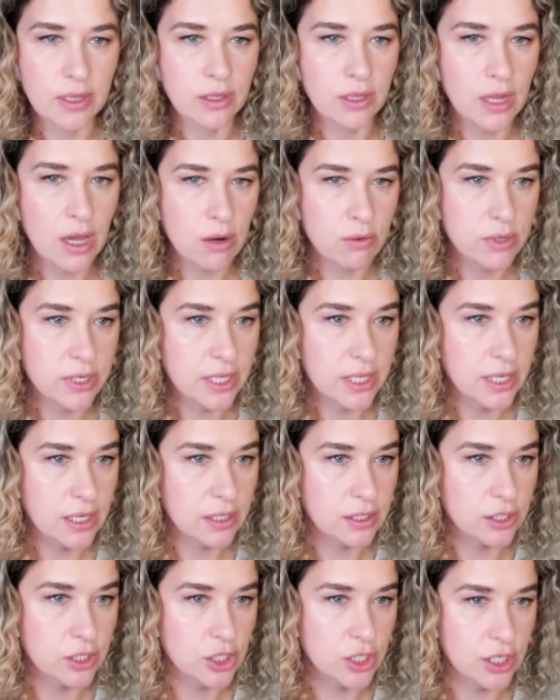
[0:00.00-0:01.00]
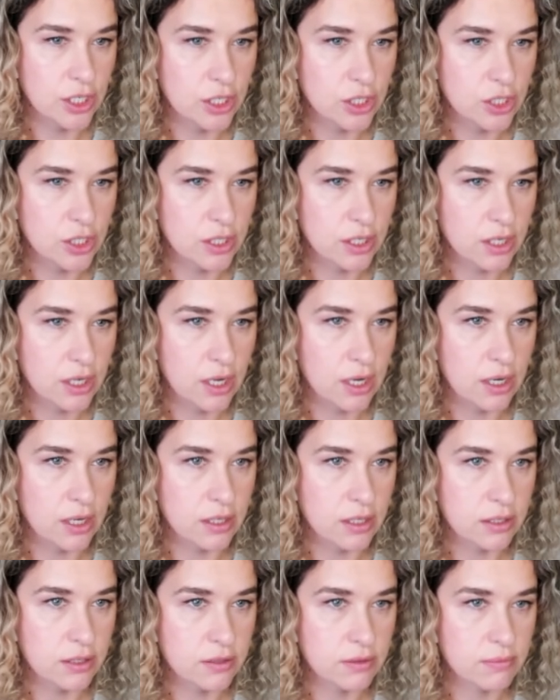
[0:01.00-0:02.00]
Now I can change the
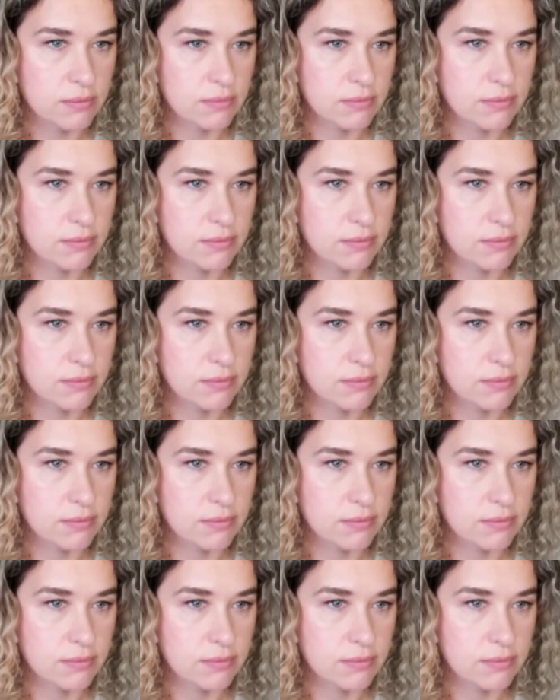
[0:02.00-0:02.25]
height